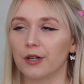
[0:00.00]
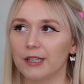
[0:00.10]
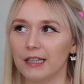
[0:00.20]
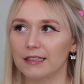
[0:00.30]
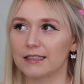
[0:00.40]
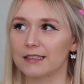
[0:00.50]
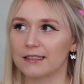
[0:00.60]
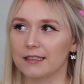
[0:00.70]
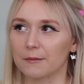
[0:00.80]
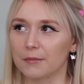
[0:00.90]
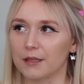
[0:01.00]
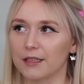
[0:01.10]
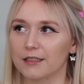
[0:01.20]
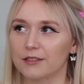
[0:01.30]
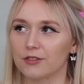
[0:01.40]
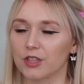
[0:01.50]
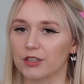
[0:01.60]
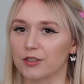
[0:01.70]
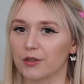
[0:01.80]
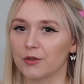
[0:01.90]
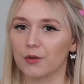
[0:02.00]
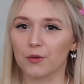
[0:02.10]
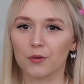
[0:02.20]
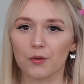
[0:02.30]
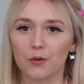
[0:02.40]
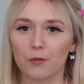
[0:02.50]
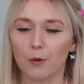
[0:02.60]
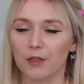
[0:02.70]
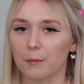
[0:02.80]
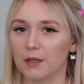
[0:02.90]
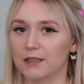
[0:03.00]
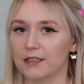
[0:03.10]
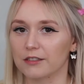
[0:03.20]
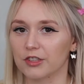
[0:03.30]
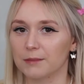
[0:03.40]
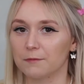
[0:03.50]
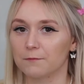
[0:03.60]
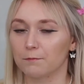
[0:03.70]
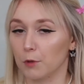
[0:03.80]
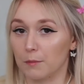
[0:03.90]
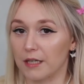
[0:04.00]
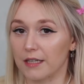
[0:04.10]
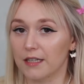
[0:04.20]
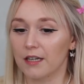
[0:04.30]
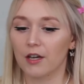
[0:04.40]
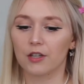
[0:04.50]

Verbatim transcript: could simply just google what the percentages would be.